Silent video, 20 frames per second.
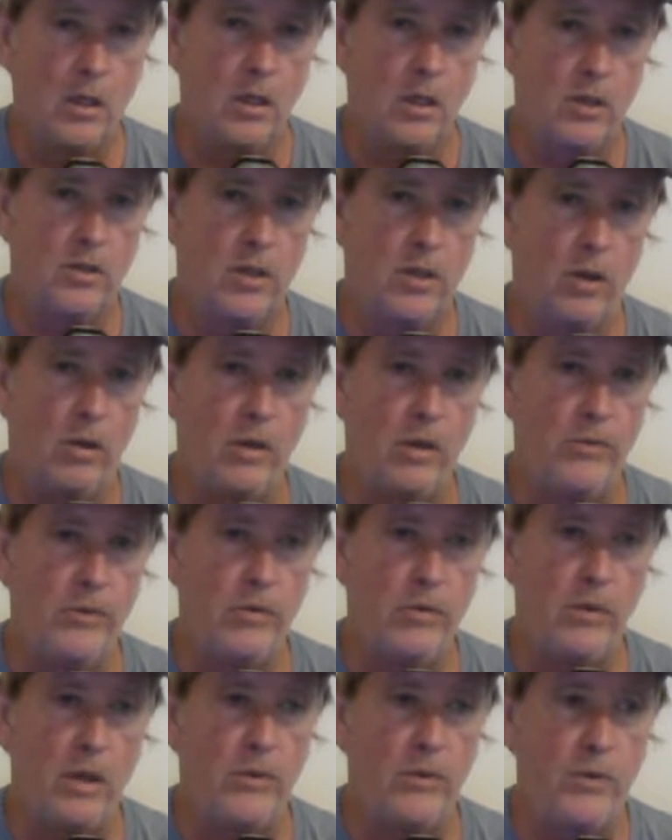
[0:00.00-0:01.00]
So if
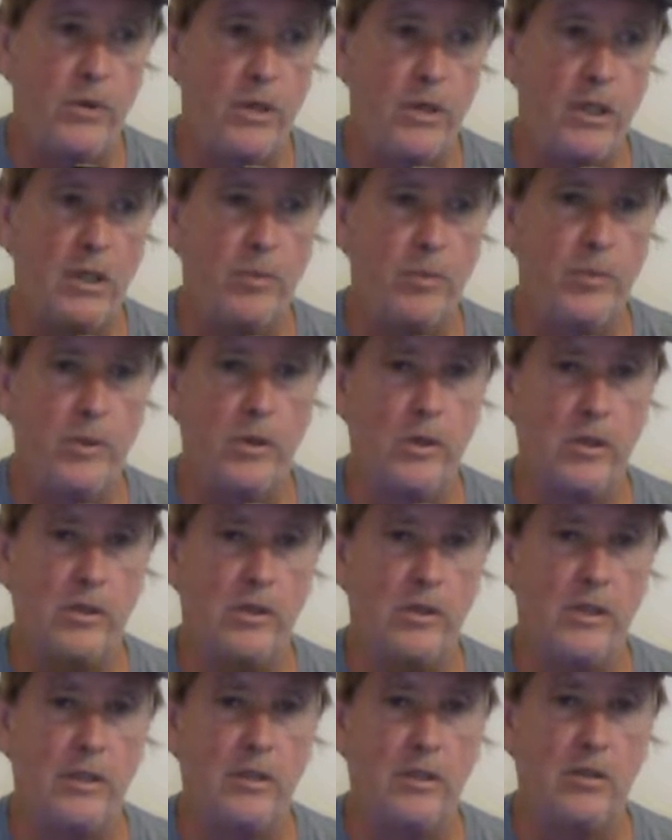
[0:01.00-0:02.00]
you get a book
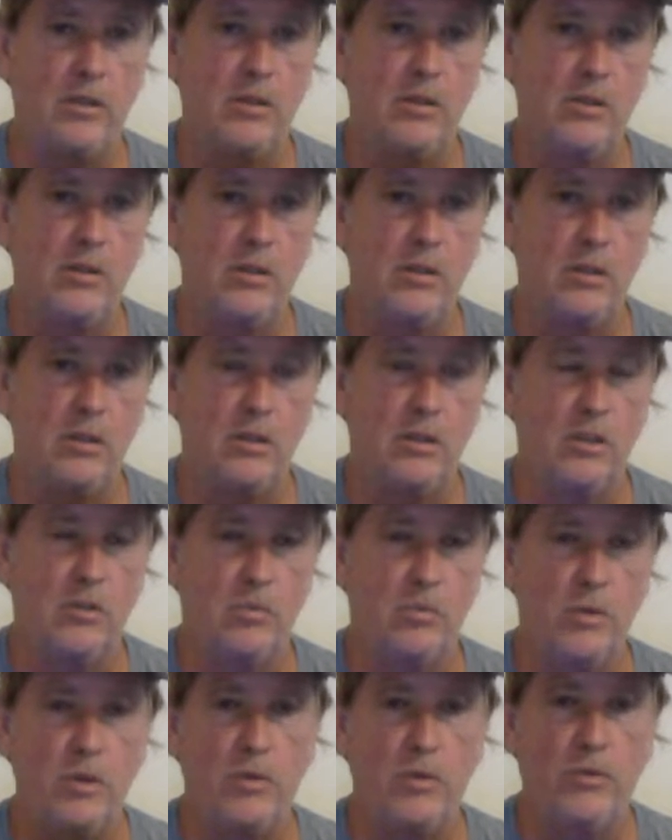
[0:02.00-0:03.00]
that is
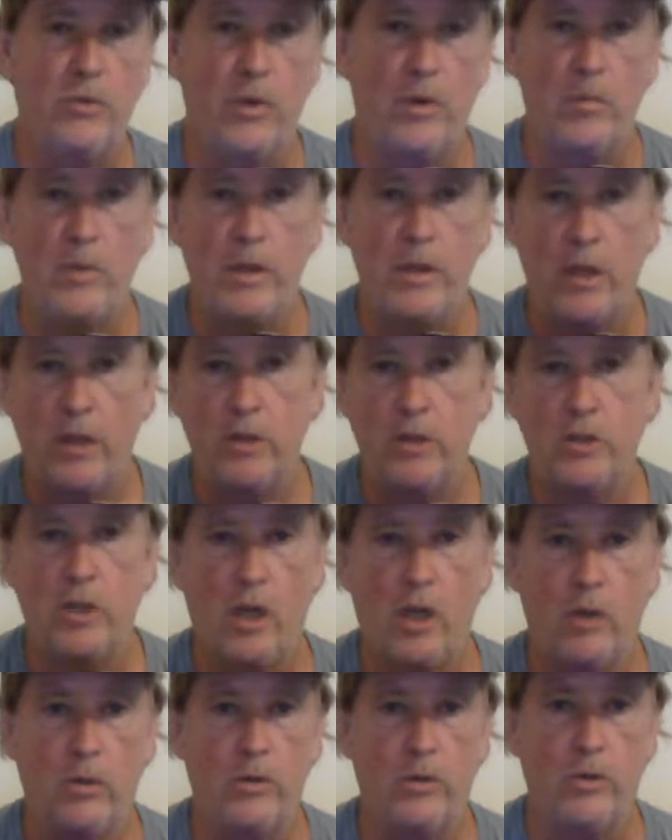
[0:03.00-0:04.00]
moved from another
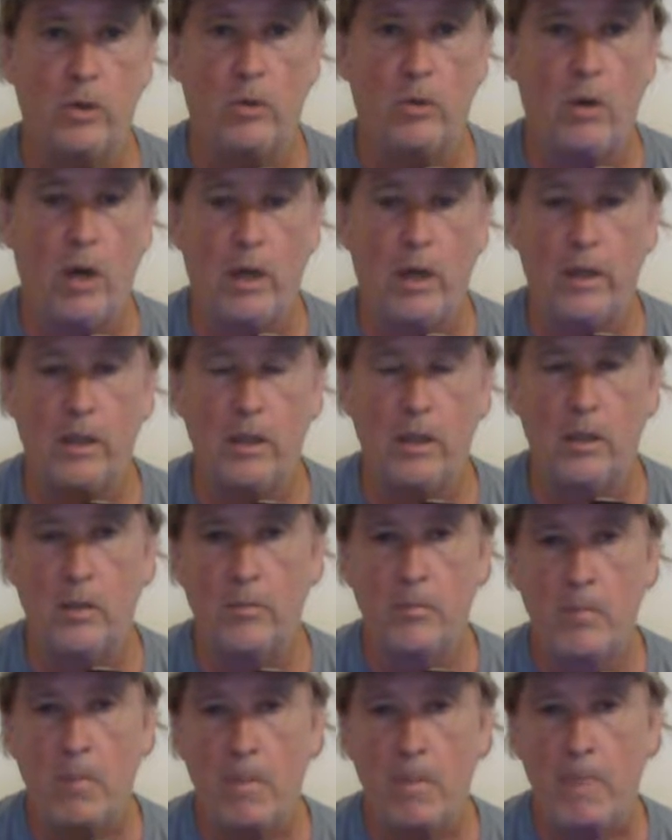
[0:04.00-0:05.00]
genre to erotica,
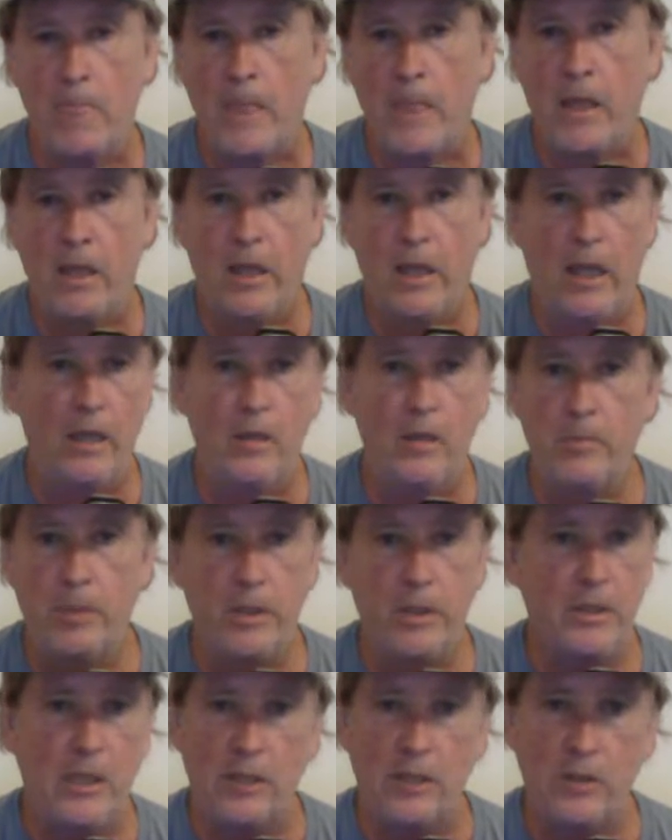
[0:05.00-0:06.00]
and the
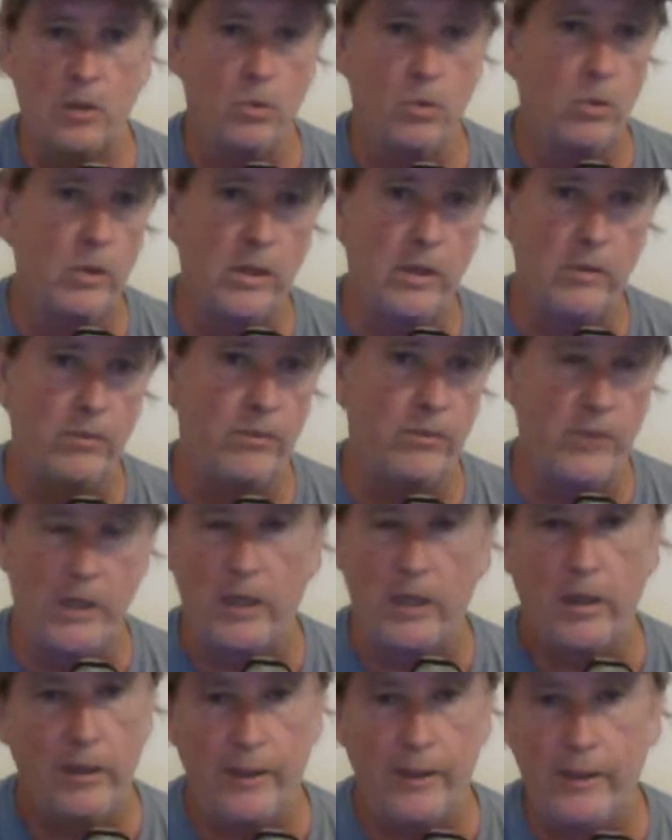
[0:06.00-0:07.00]
book doesn't really
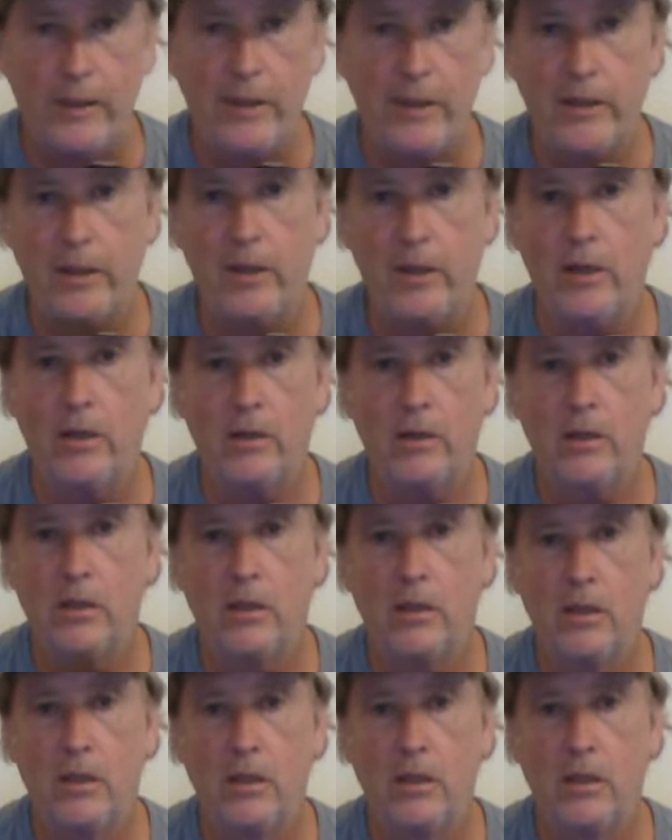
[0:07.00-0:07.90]
fit cleanly there,